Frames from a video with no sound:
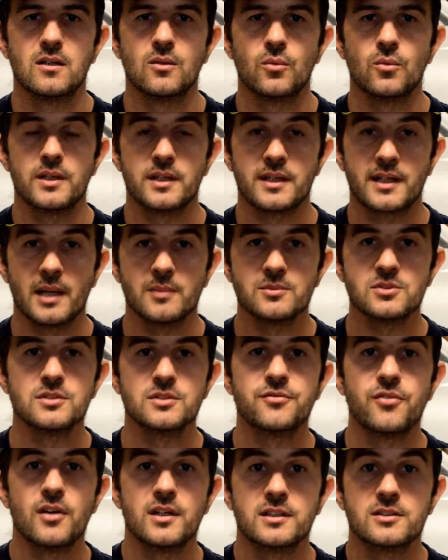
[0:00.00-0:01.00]
When it comes
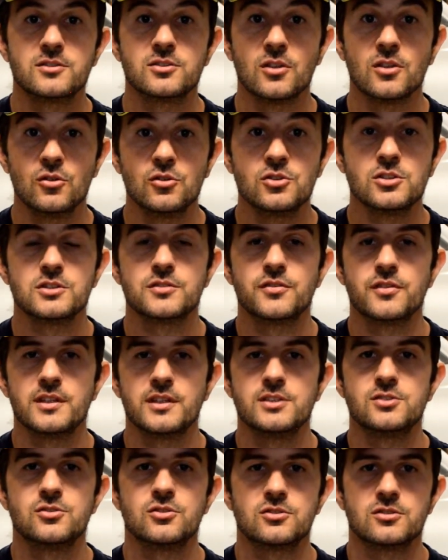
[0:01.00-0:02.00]
to finding solutions for
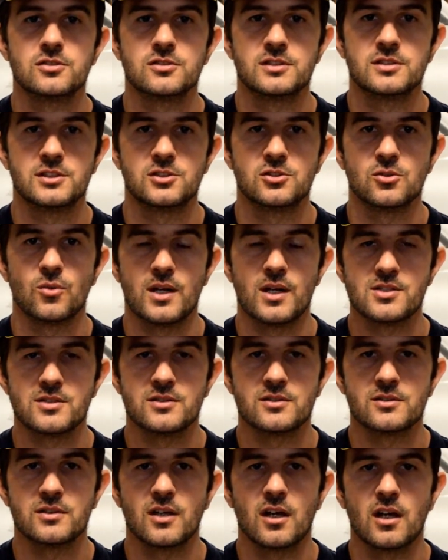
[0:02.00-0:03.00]
these sorts of
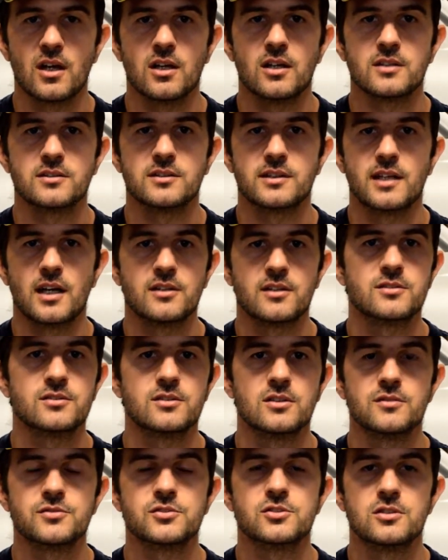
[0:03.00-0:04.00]
situations, I like to go to
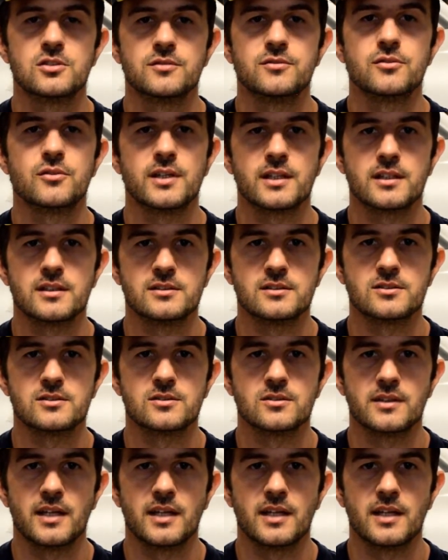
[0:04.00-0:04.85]
self-serve wreckers.